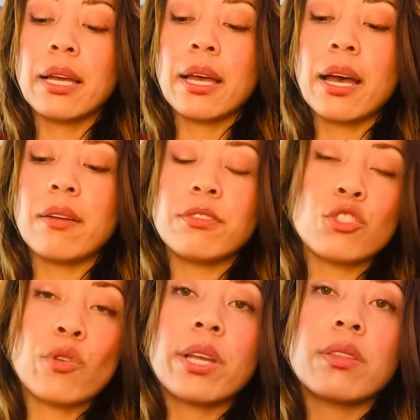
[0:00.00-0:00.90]
have
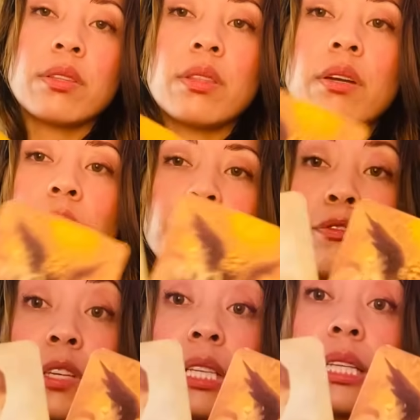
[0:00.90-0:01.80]
strengthened their
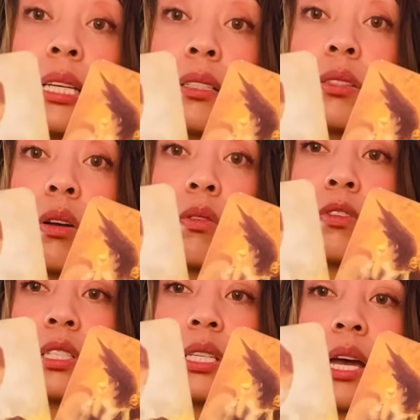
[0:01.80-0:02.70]
feelings
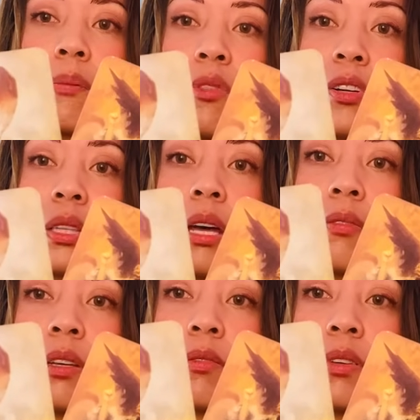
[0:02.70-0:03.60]
over time, their
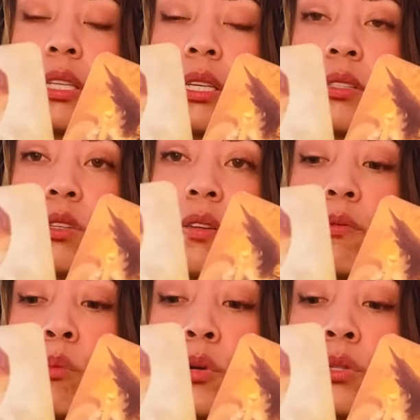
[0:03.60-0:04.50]
loving feelings. You have
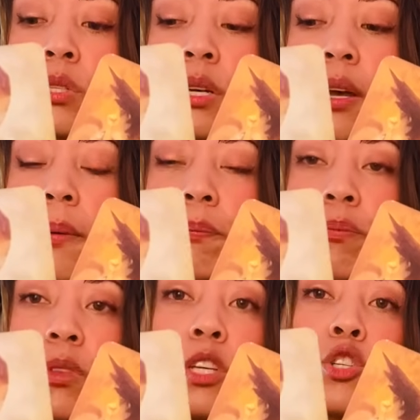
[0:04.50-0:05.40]

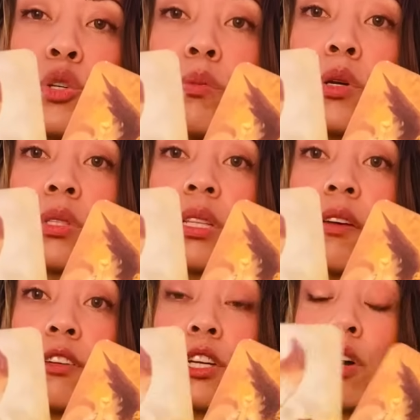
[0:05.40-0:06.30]
the two most
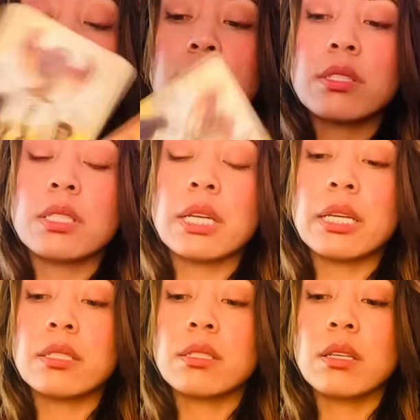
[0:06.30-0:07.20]
loving cards in
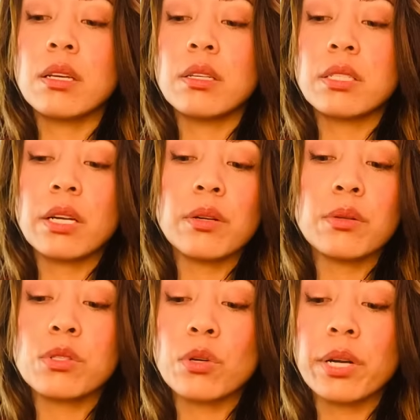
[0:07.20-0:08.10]
today's
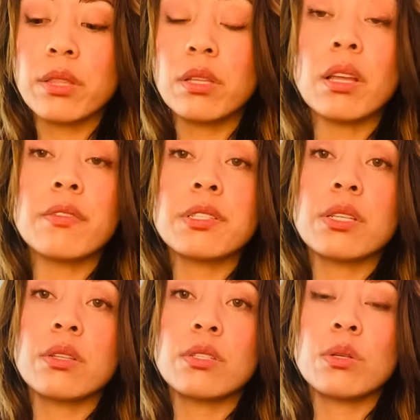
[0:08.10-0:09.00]
tarot story, the Lovers
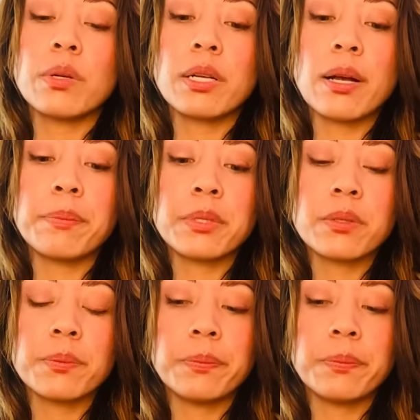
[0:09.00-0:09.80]
and the Two of Cups.